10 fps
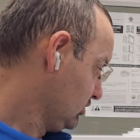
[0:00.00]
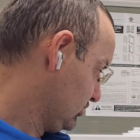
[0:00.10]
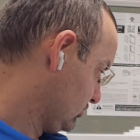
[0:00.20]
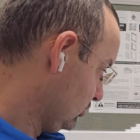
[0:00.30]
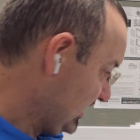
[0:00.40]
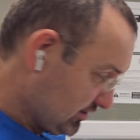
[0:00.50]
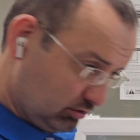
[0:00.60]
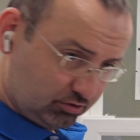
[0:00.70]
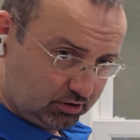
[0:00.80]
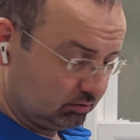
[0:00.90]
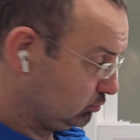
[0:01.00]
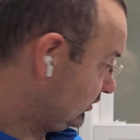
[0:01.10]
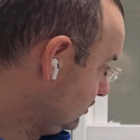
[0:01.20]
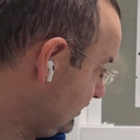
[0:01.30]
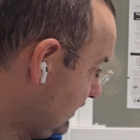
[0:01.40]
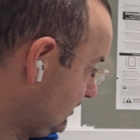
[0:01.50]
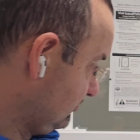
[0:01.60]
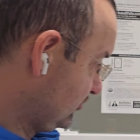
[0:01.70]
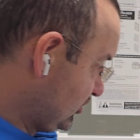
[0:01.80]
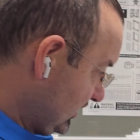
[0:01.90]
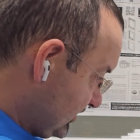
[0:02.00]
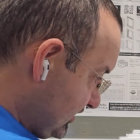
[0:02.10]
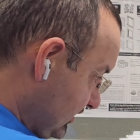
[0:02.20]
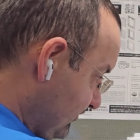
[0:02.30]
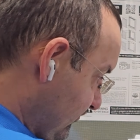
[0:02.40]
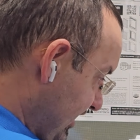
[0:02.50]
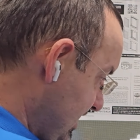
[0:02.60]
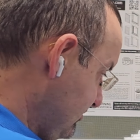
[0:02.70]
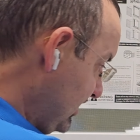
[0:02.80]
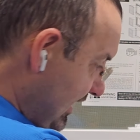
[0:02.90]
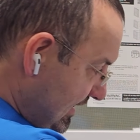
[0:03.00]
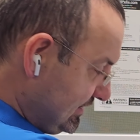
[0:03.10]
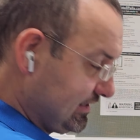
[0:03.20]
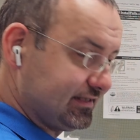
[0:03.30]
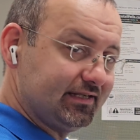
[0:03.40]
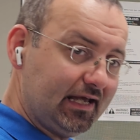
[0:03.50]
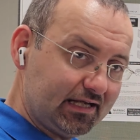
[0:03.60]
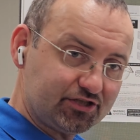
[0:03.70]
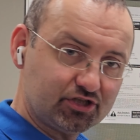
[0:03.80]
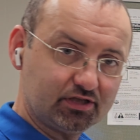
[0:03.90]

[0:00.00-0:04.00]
So as usual, we're gonna check the frame and the sash